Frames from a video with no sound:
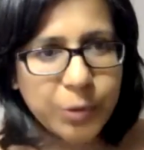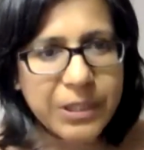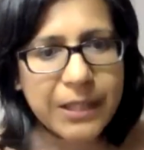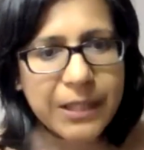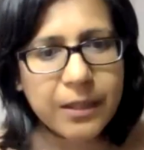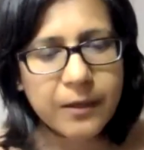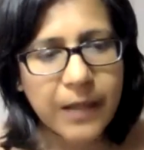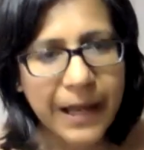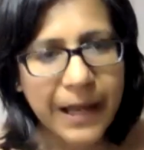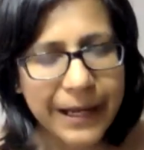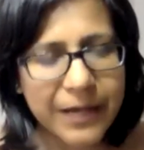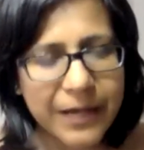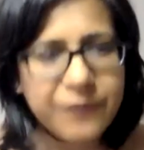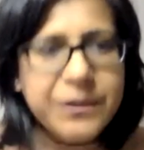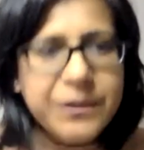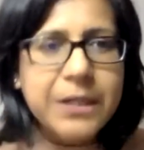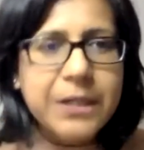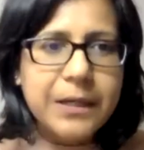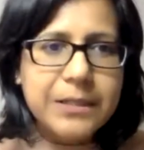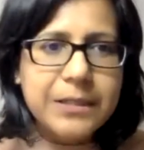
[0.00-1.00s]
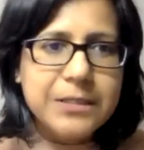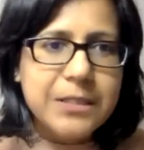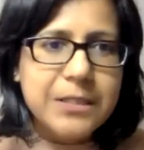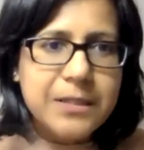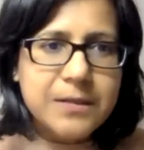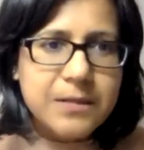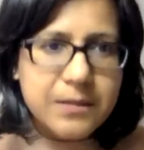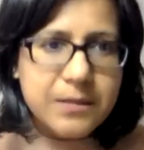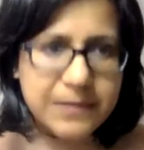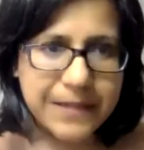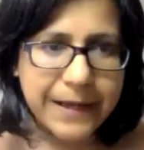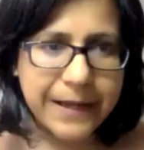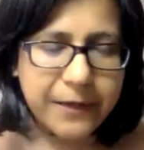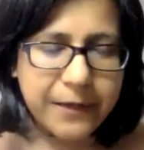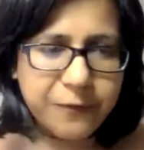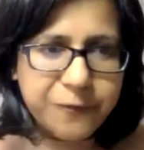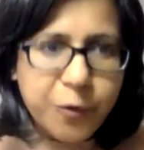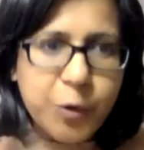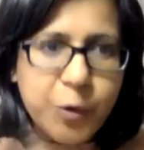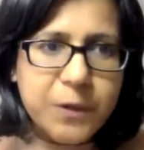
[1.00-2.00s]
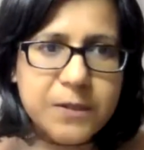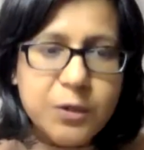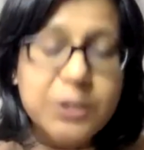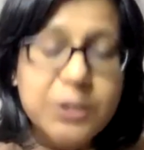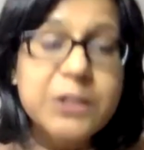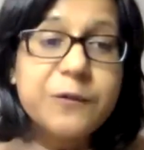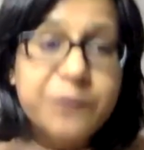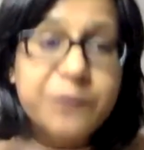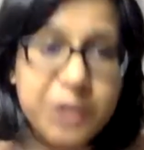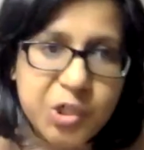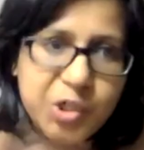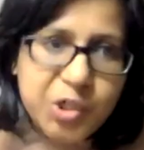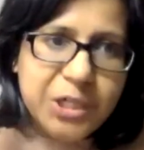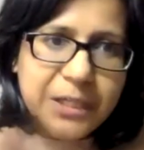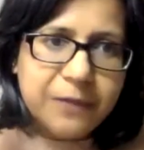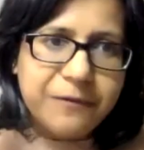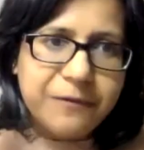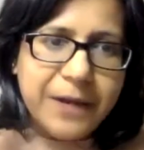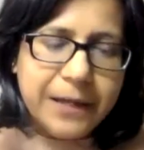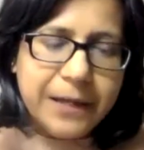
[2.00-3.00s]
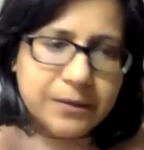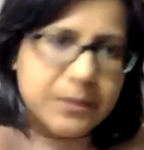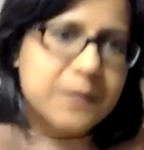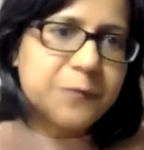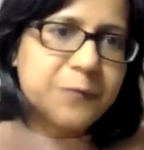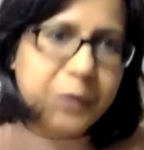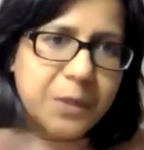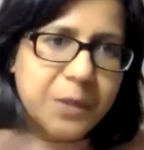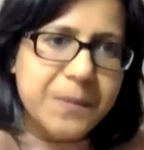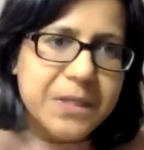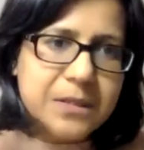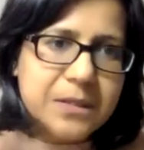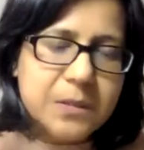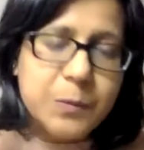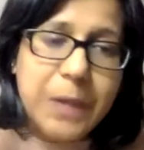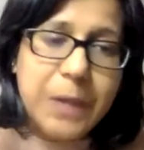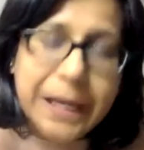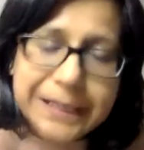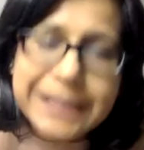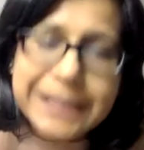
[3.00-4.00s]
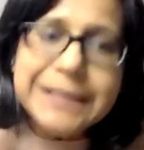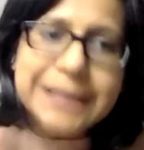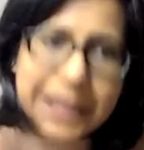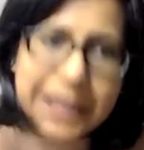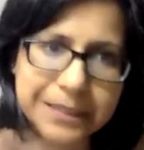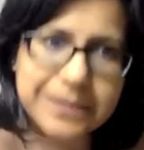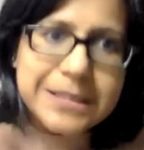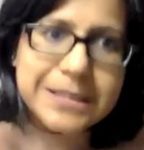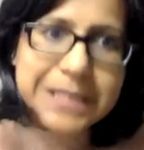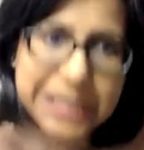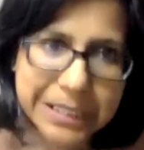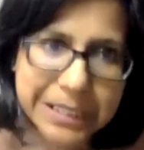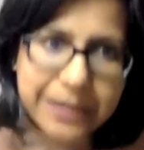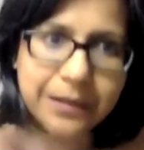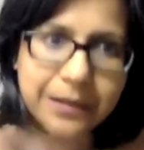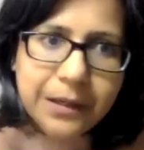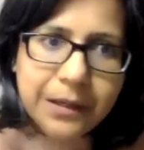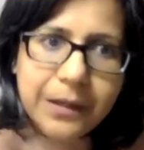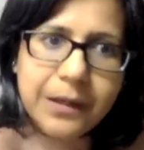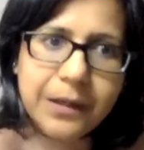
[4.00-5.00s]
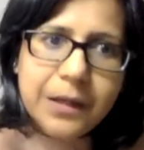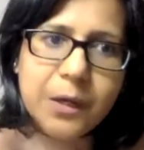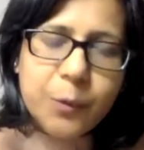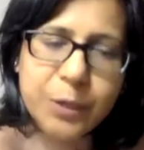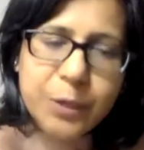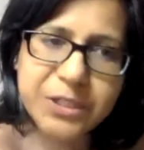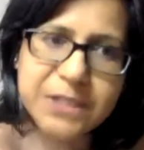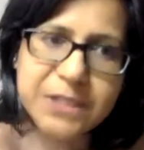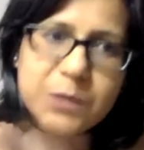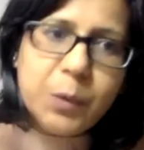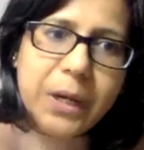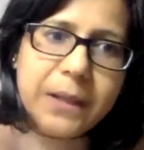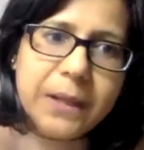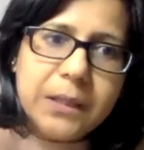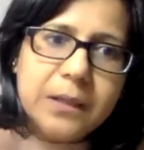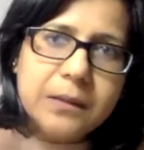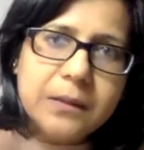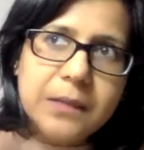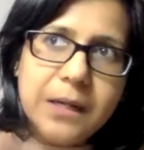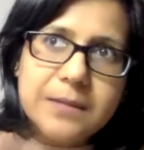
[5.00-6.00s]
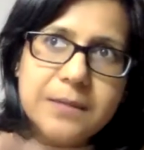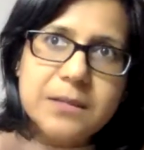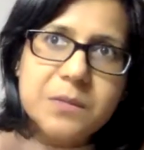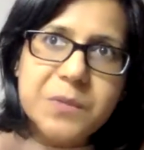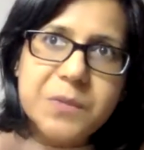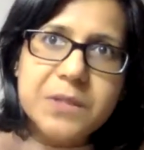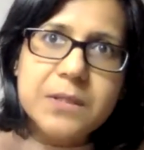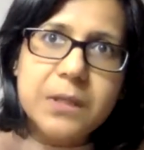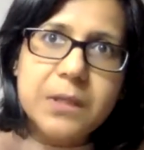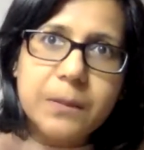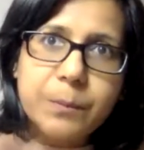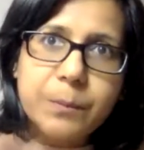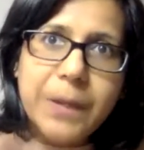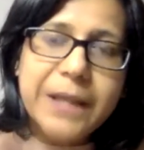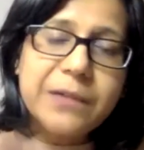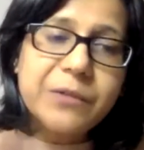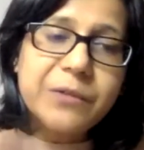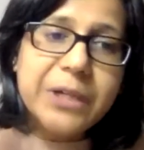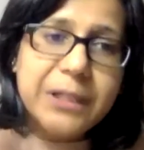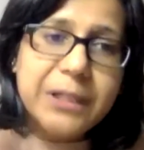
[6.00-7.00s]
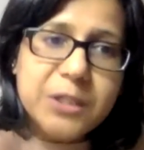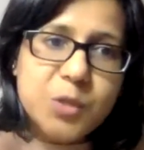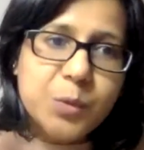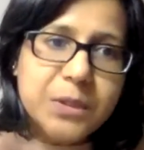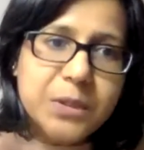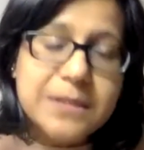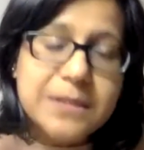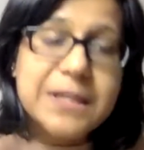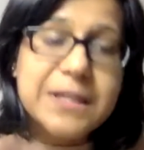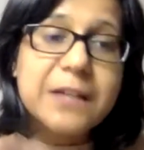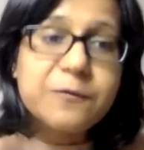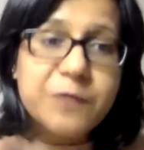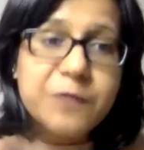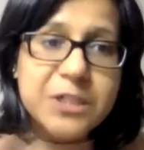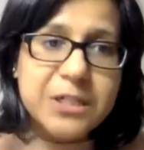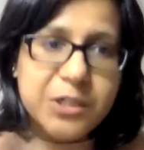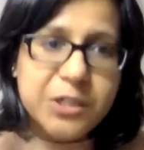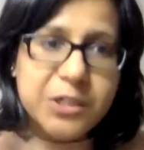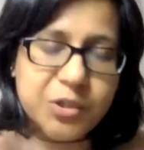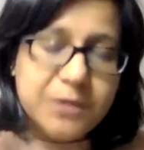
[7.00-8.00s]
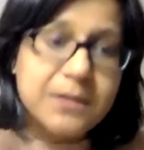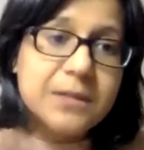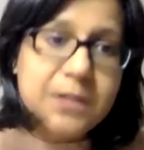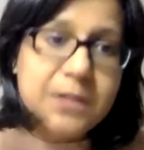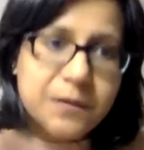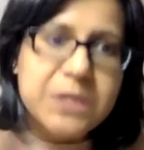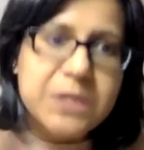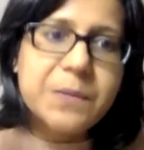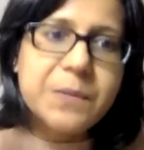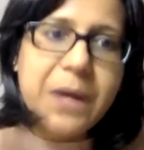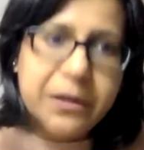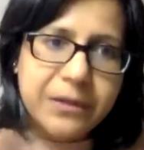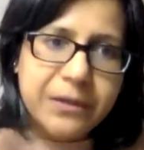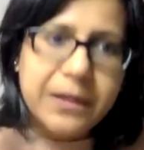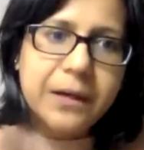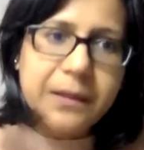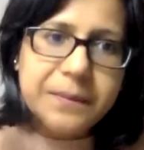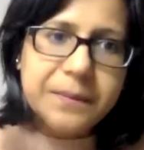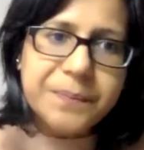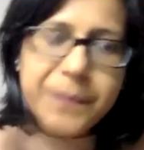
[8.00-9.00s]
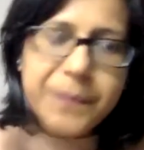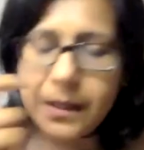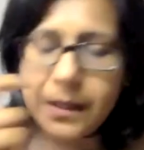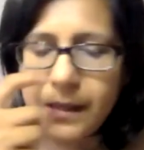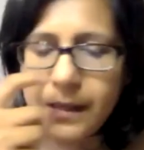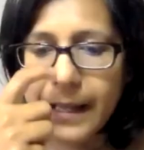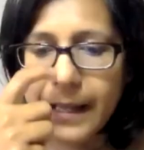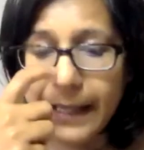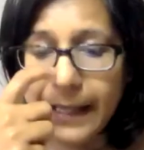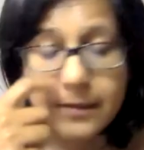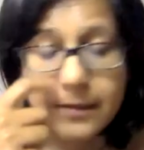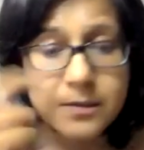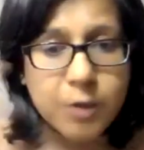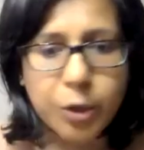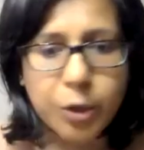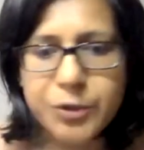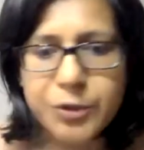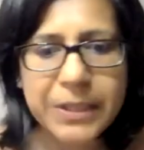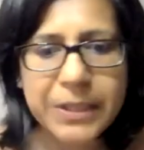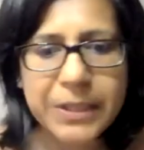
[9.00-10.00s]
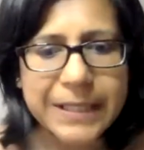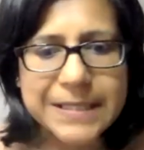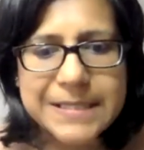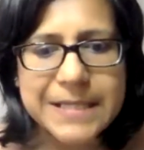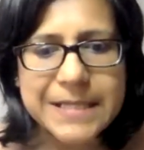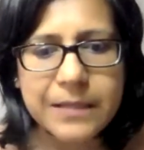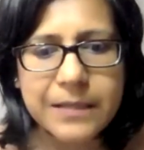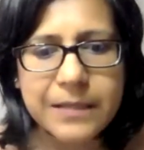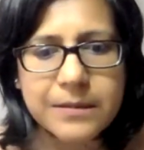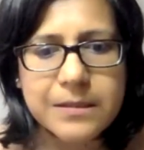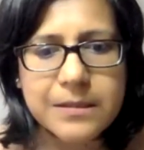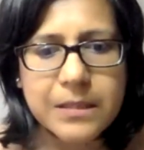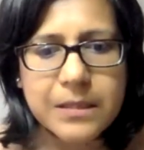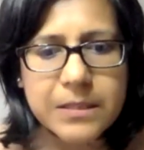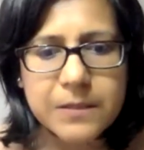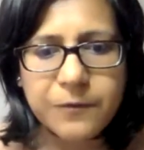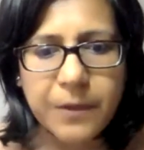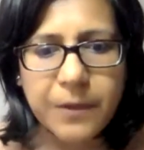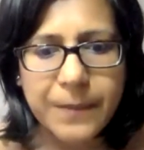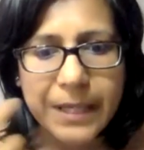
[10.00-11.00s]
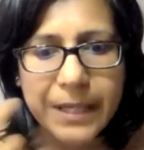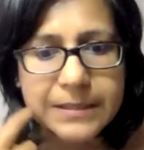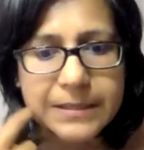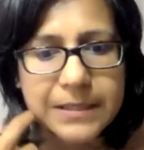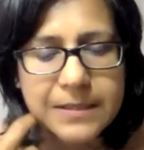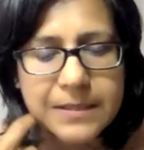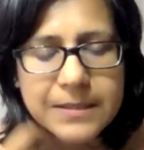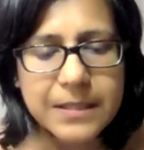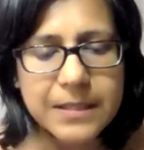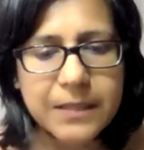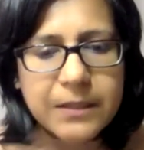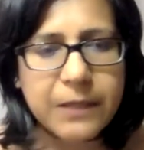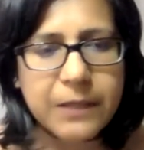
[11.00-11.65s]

They can have their IT staff focus on differentiating factors for their business. But I think that is key, which is why customers are migrating towards this infrastructure as a service paradigm. And there's also like statistics from IDC.